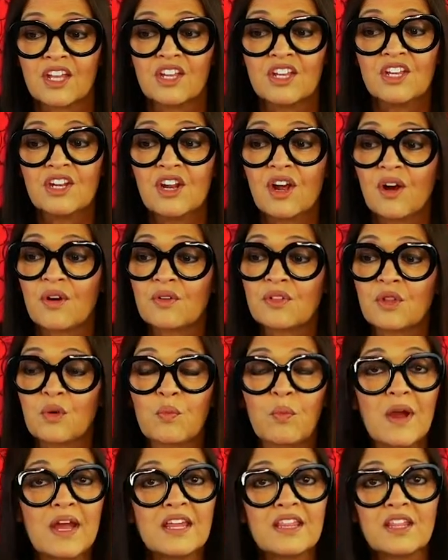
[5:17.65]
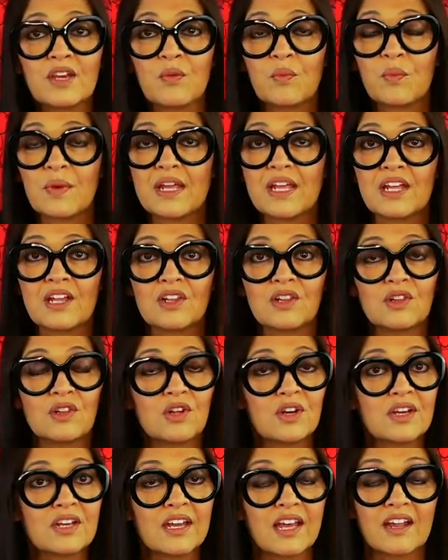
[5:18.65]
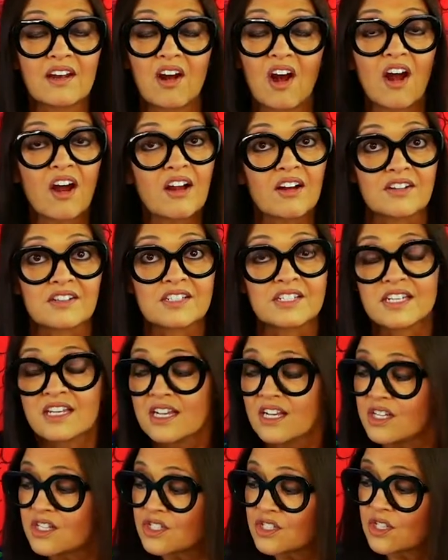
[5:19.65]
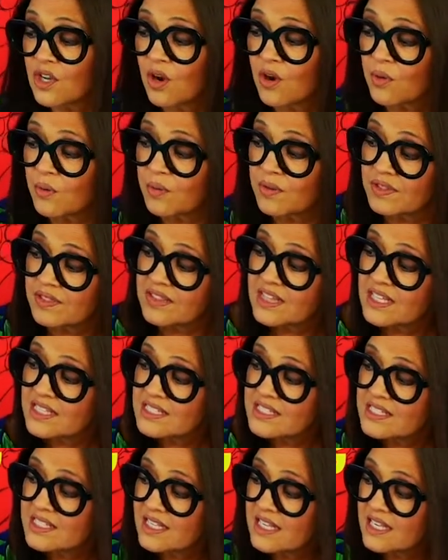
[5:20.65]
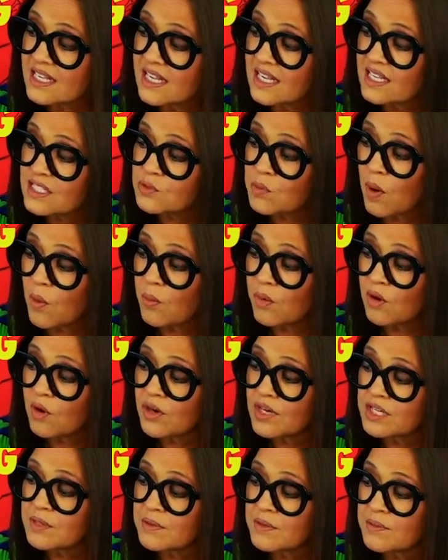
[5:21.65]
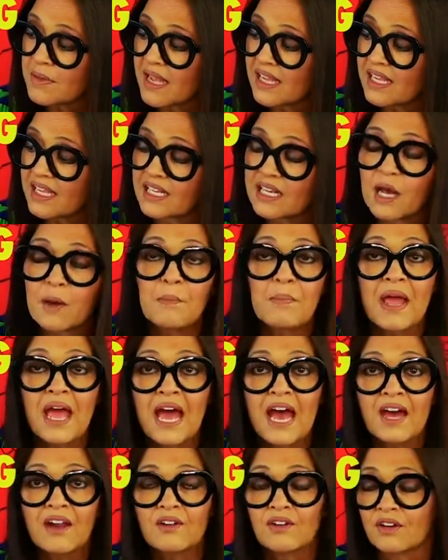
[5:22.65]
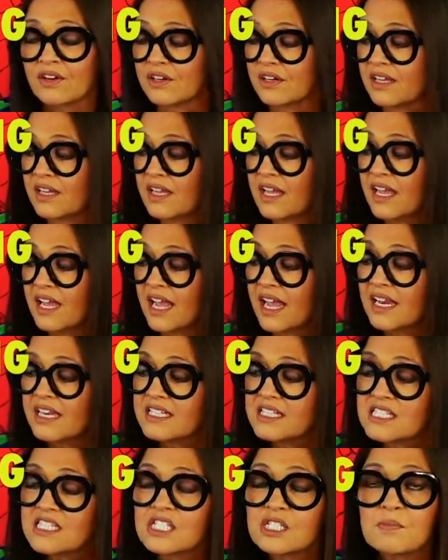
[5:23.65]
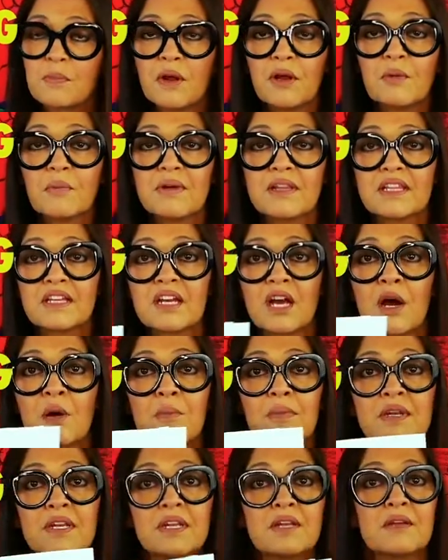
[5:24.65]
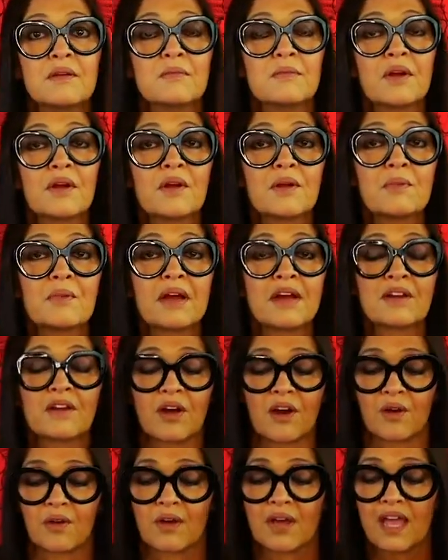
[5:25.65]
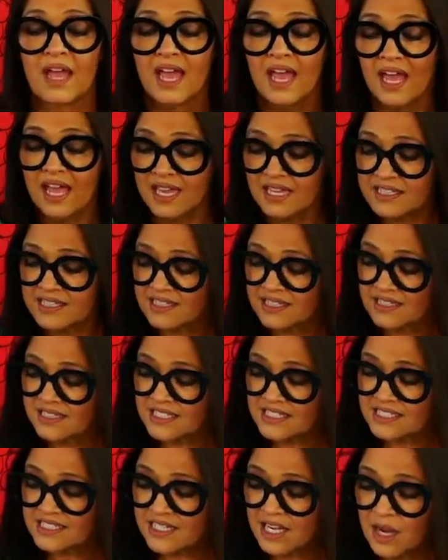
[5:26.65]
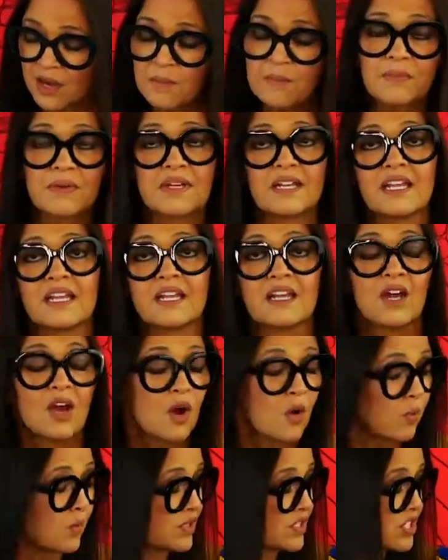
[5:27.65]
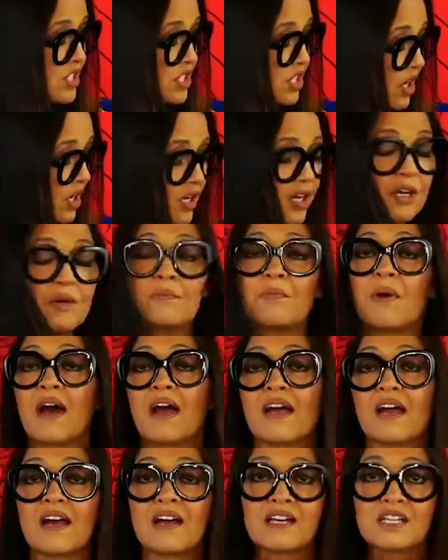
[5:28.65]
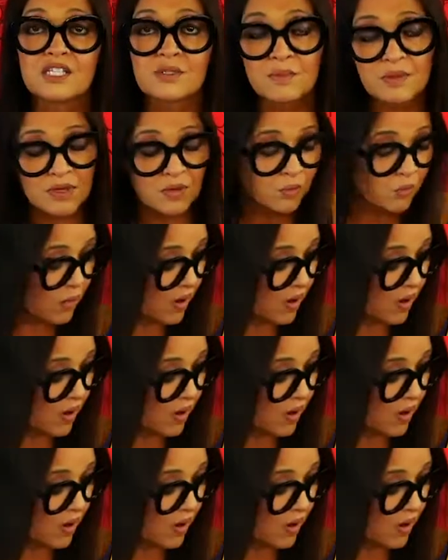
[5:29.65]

you know, the way that we look at art. So this is what we're going to be making, a pattern. And it's inspired by the company Marimekko. And this company was started by a husband and